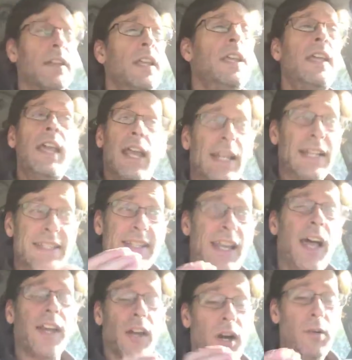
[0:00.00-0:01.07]
And it's
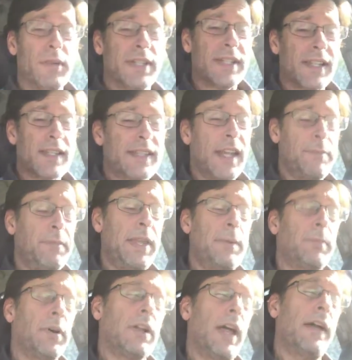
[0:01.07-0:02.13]
not always the same
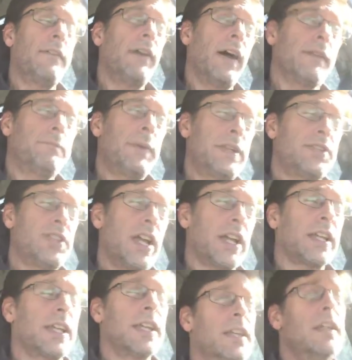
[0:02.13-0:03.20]
people. I've been
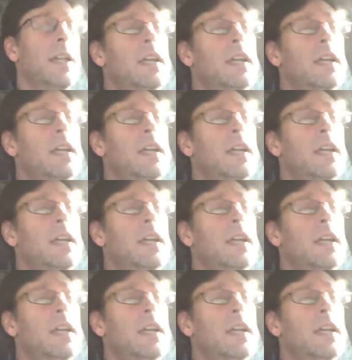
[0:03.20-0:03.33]
checking.